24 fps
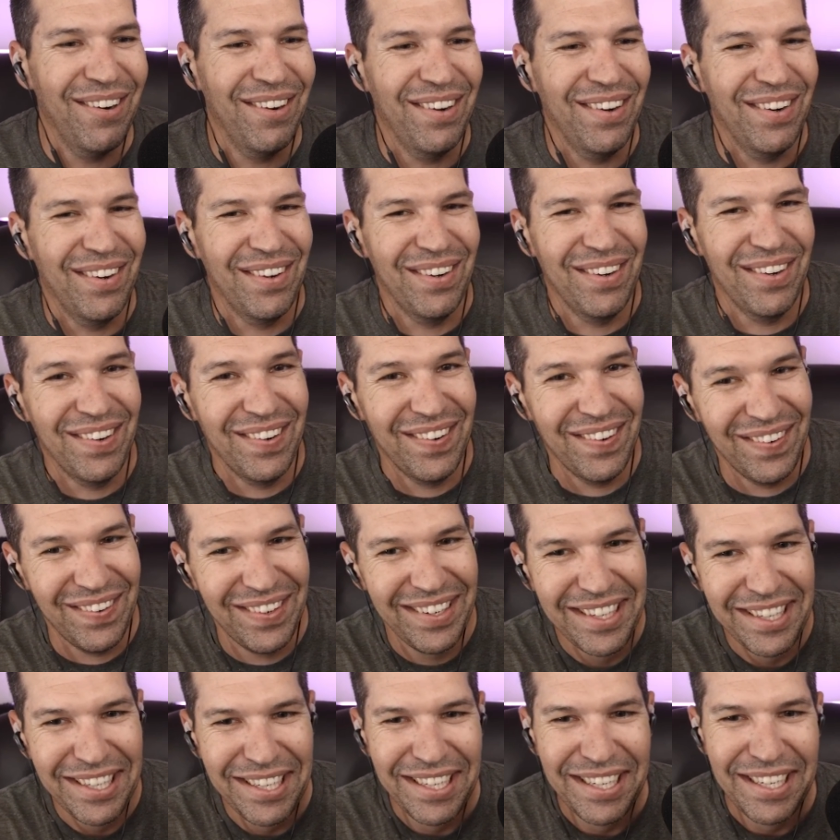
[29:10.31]

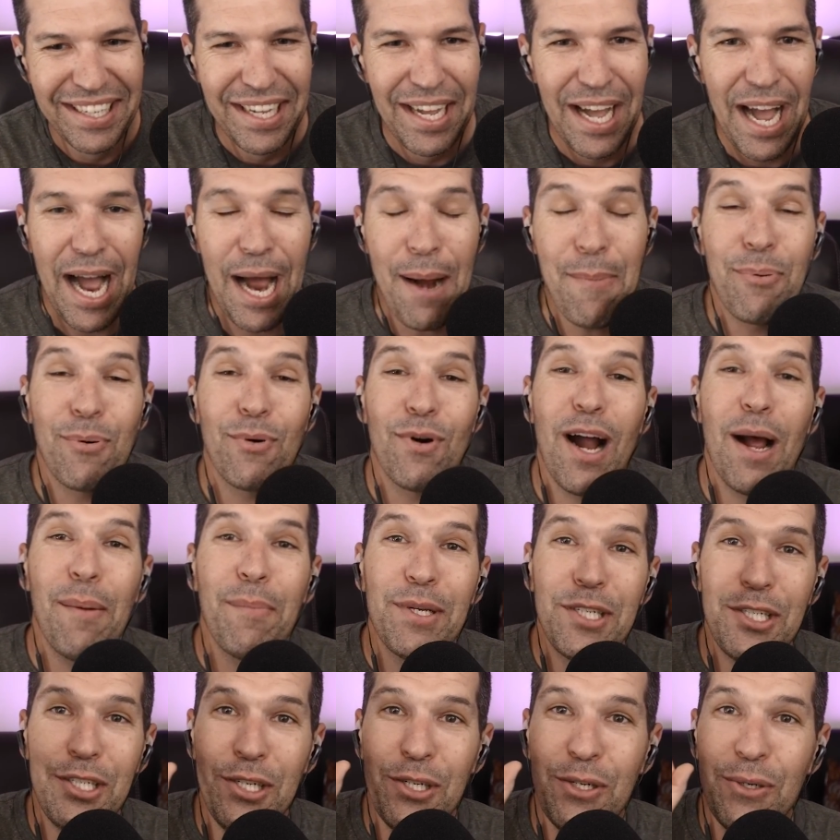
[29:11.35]
I
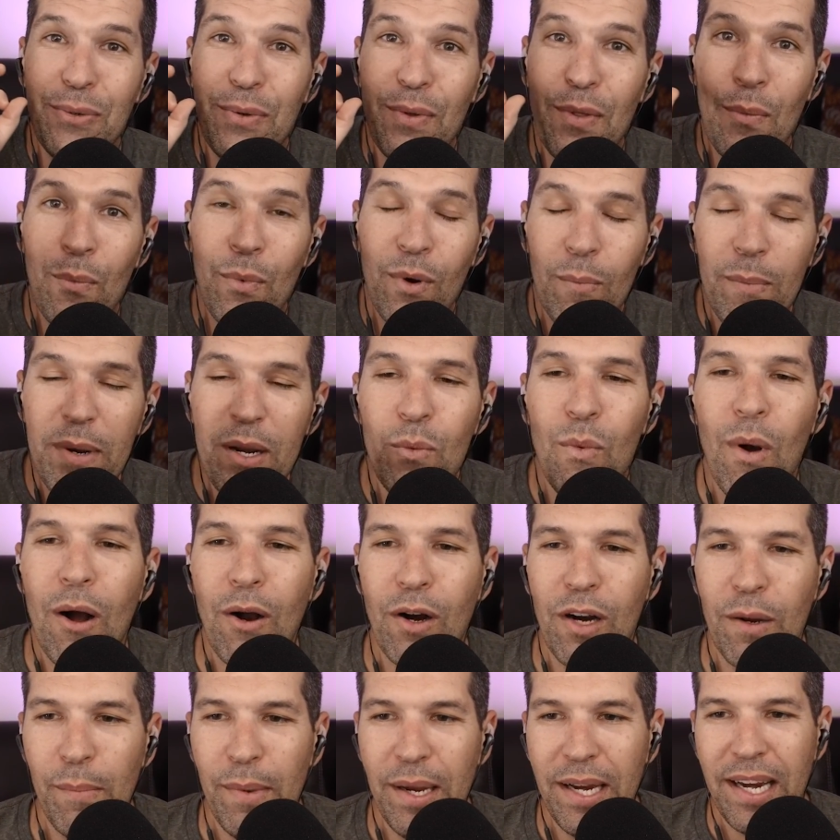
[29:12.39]
promise you we'll be
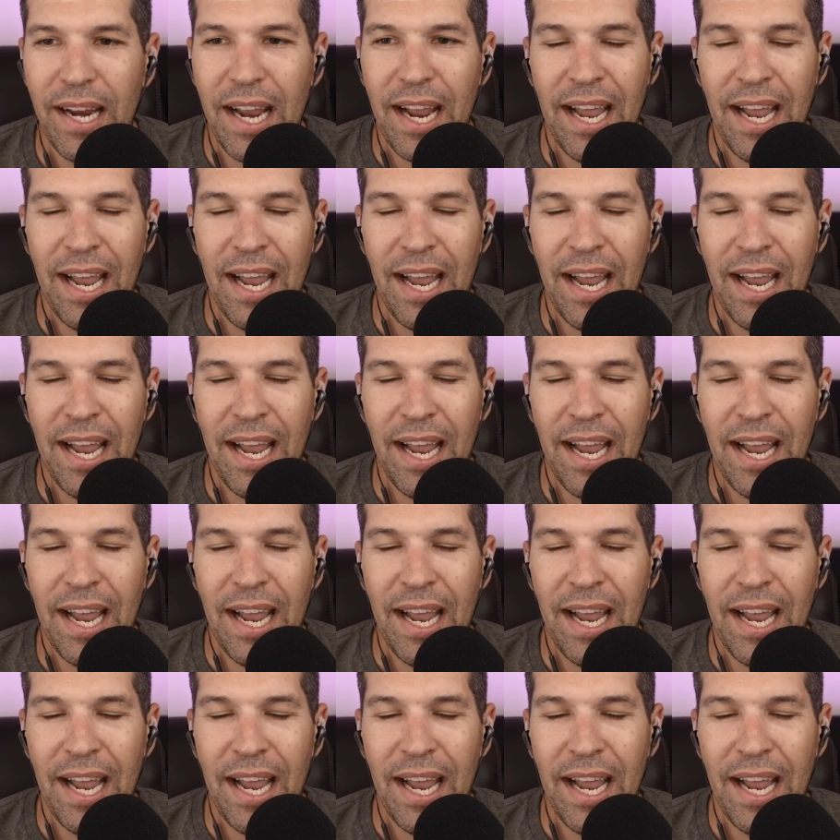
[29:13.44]
welcoming